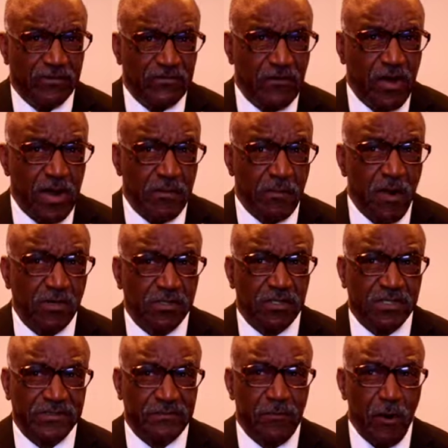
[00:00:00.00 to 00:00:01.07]
it was very
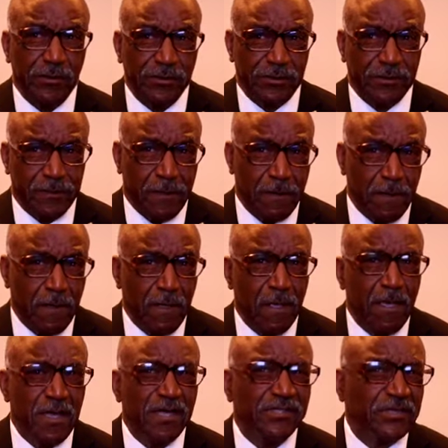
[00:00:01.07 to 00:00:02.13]
emotional. It's emotional
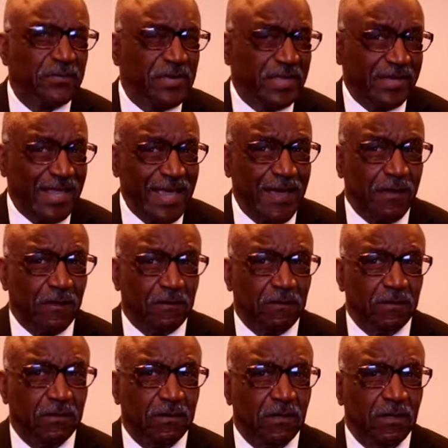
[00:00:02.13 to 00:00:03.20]
to me
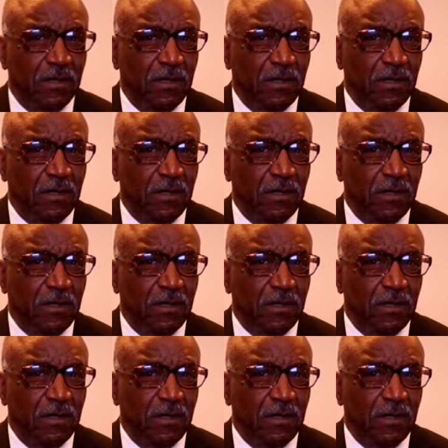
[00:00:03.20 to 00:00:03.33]
now.